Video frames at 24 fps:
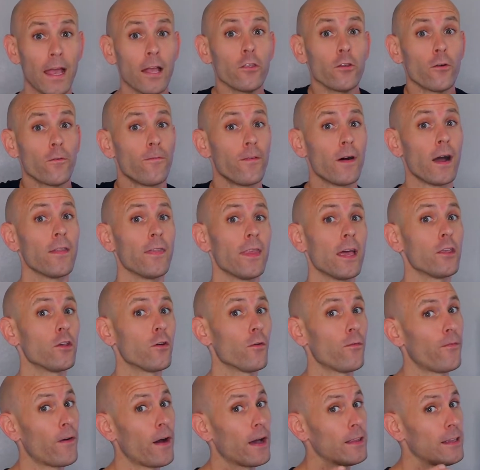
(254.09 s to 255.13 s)
And you'll find that
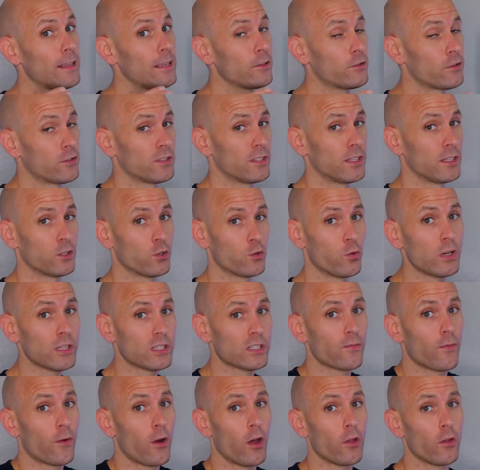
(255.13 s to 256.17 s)
you'll find interesting
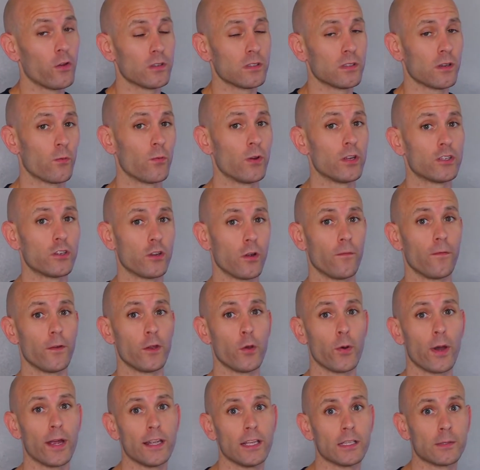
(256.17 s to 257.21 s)
twists for all those original
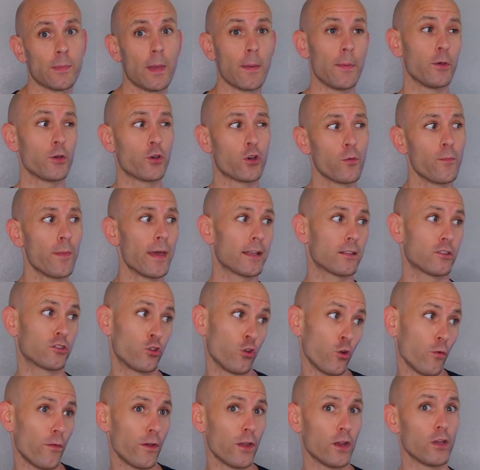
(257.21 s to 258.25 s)
video ideas. Maybe you could make
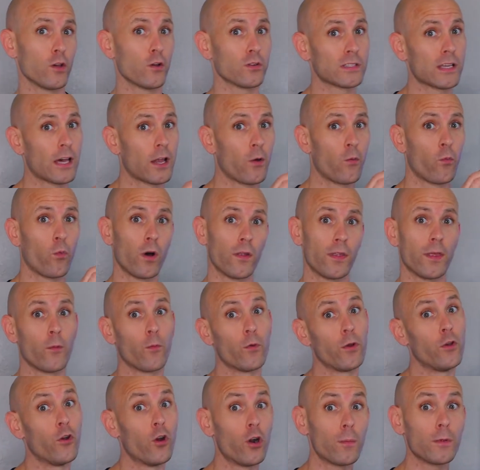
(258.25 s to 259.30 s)
two videos out of one
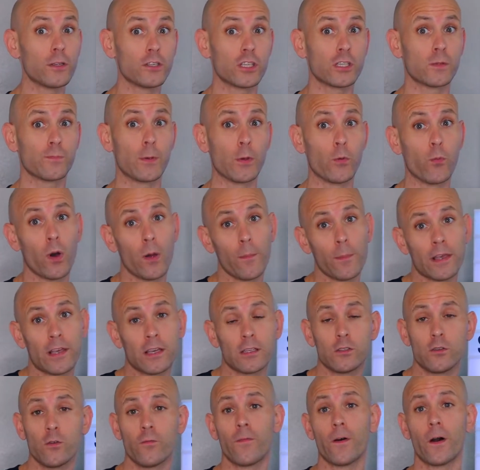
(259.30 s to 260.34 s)
that would normally just be one
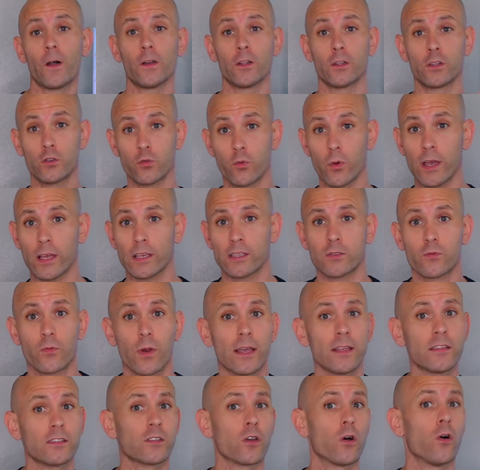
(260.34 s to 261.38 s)
because you found a twist,
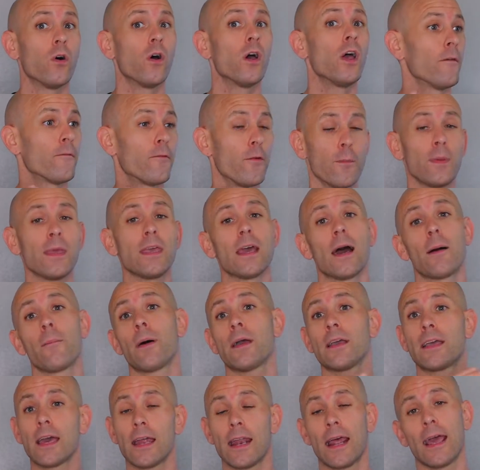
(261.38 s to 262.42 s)
right? So for me, on
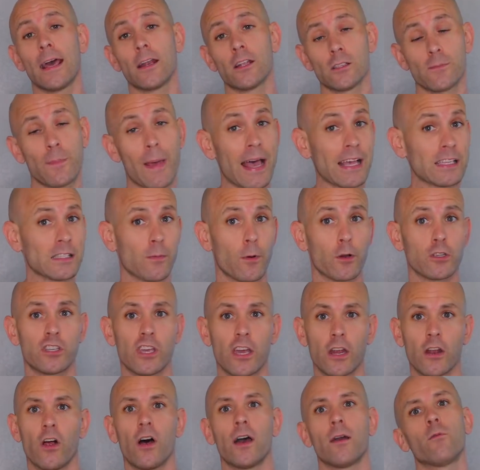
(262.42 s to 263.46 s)
my Get Handles basketball
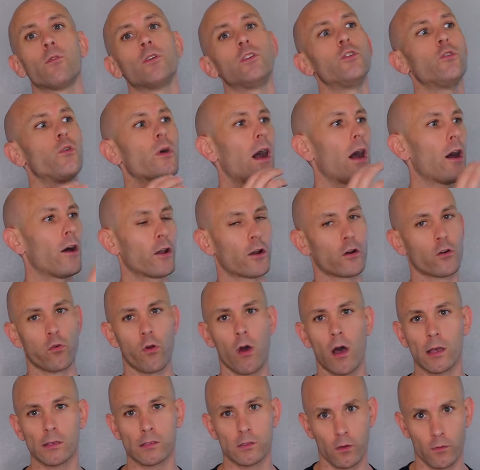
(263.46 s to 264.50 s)
channel, I would do how to
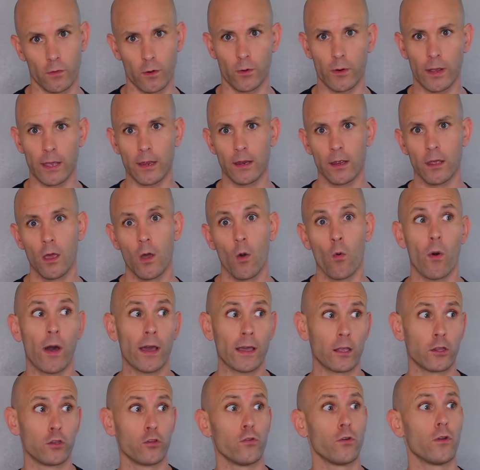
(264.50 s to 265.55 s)
crossover, right? Well,
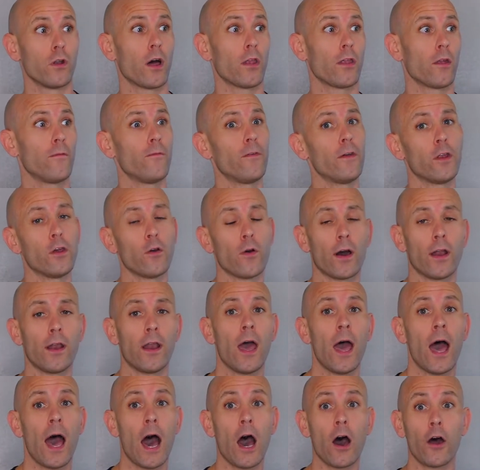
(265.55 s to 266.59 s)
I could do another video on
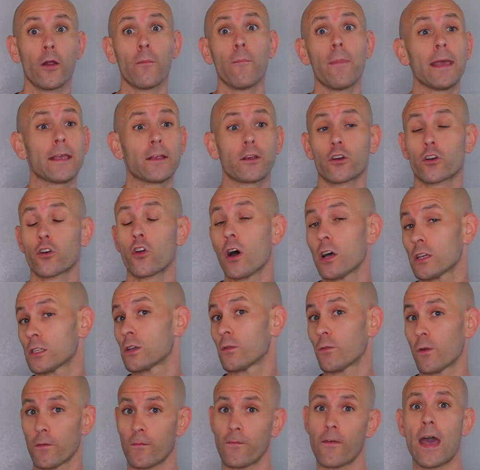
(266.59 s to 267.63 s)
how to make your
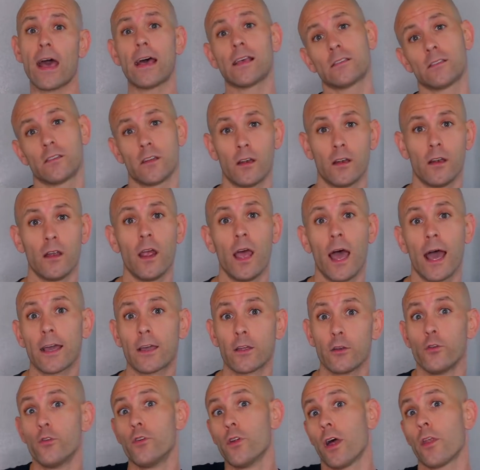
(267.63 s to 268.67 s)
crossover faster. I
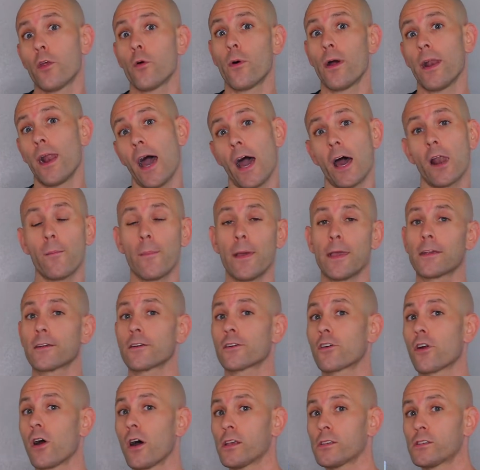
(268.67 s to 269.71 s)
could do another one, how to make
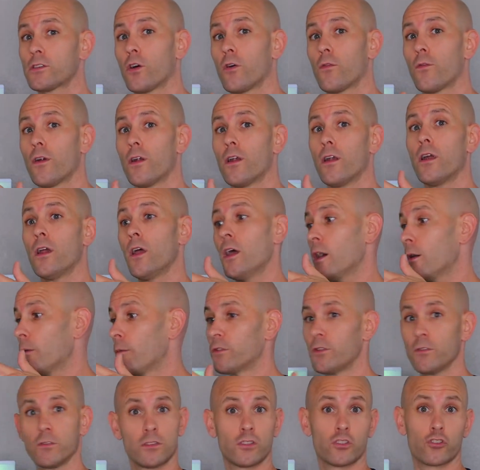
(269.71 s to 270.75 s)
your crossover
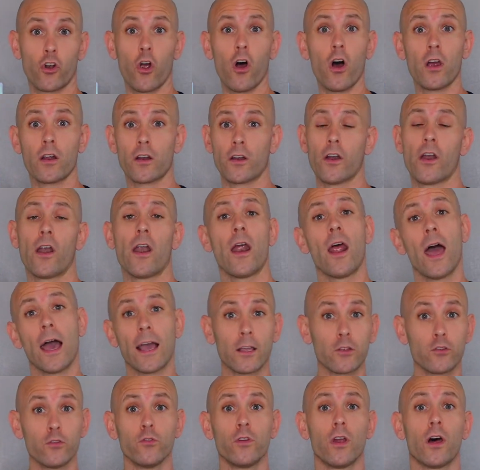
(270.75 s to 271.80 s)
stronger.
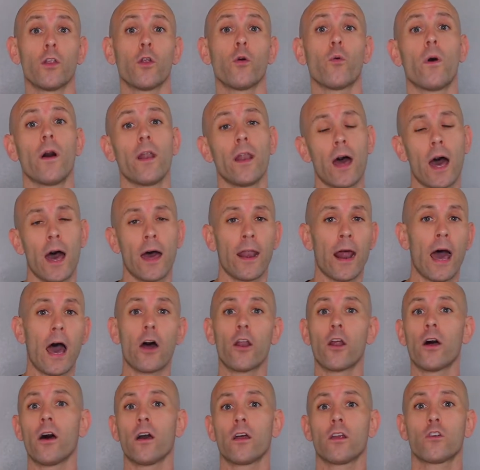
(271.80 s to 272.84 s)
I could do another one on
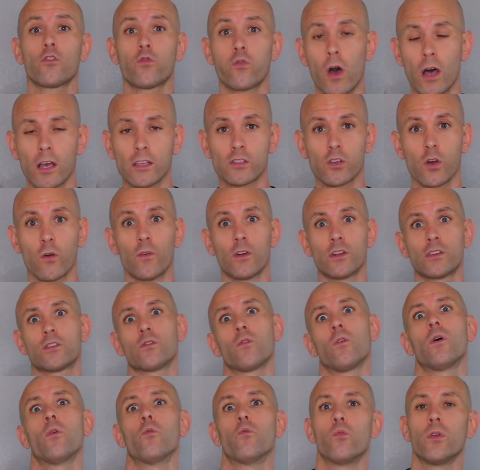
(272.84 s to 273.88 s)
how to cross over
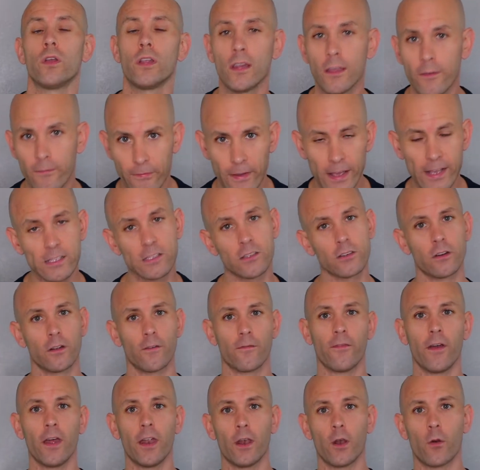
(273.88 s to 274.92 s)
so it really fakes your
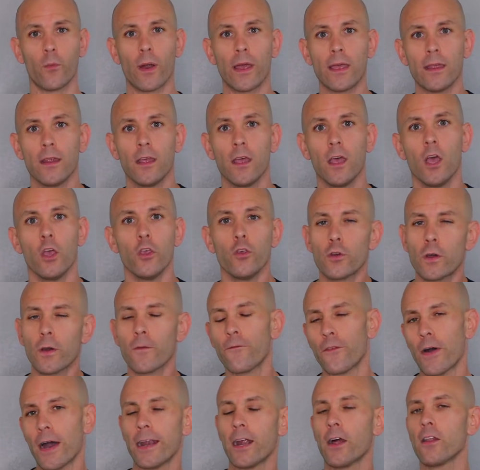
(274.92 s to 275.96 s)
defender, right? You
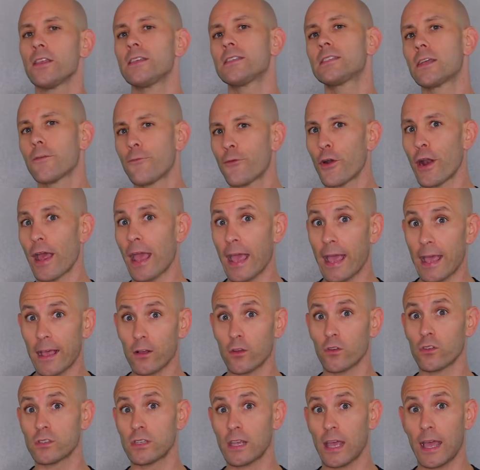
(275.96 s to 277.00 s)
could find all these different
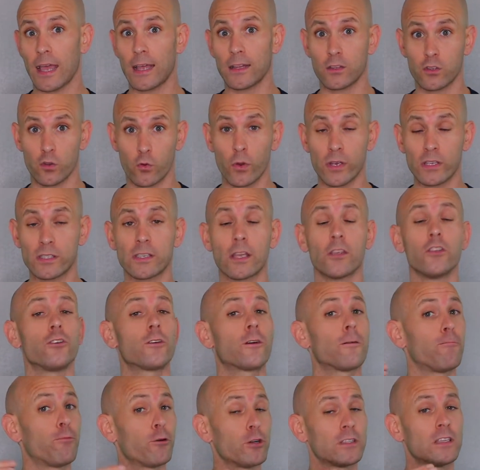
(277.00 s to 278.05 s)
angles and twists that you
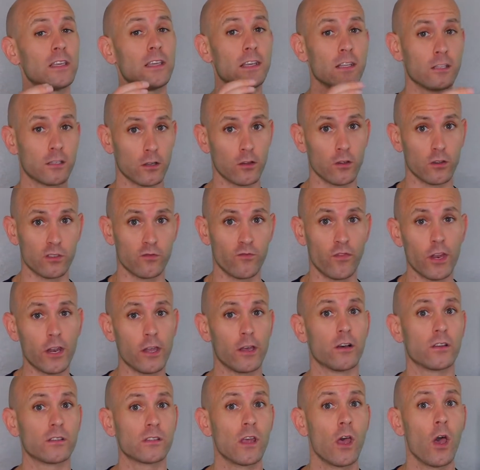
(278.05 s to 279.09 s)
could put to each of those
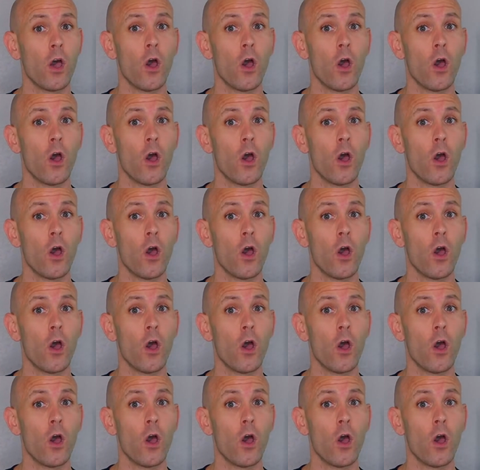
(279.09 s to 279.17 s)
videos.